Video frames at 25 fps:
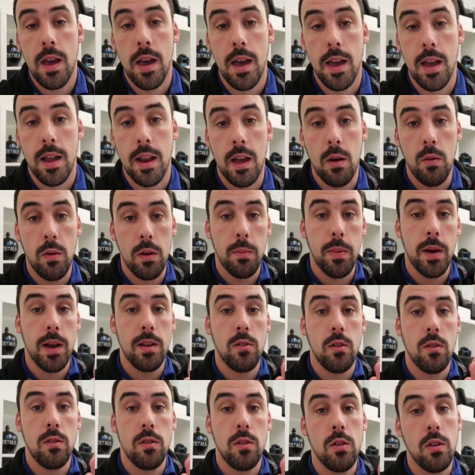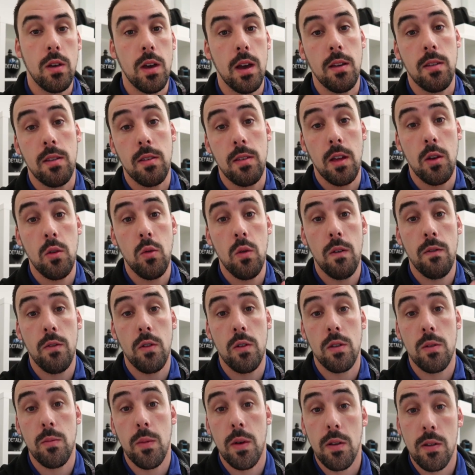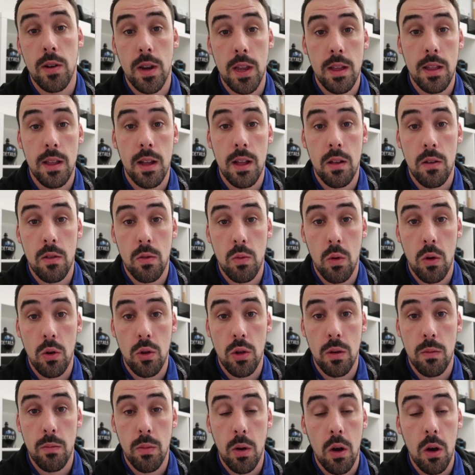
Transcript: And I want to pass it on to you guys because I know I've got some other detailers watching,